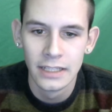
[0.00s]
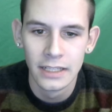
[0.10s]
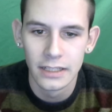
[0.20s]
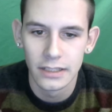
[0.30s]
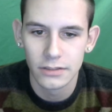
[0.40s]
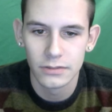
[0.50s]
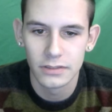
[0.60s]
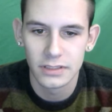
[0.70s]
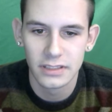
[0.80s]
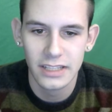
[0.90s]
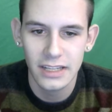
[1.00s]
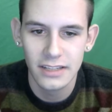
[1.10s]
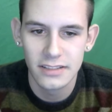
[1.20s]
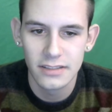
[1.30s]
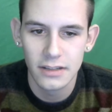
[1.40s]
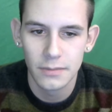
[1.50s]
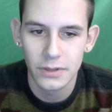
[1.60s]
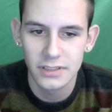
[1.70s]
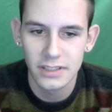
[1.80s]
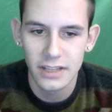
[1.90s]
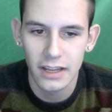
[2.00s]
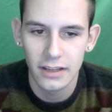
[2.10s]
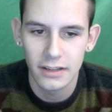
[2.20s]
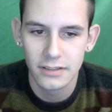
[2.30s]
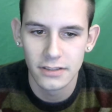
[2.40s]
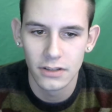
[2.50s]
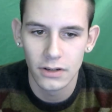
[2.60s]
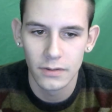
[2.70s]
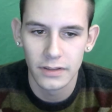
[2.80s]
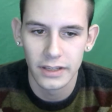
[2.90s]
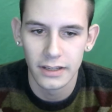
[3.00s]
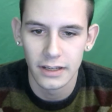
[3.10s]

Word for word: I don't need to see a person naked to know that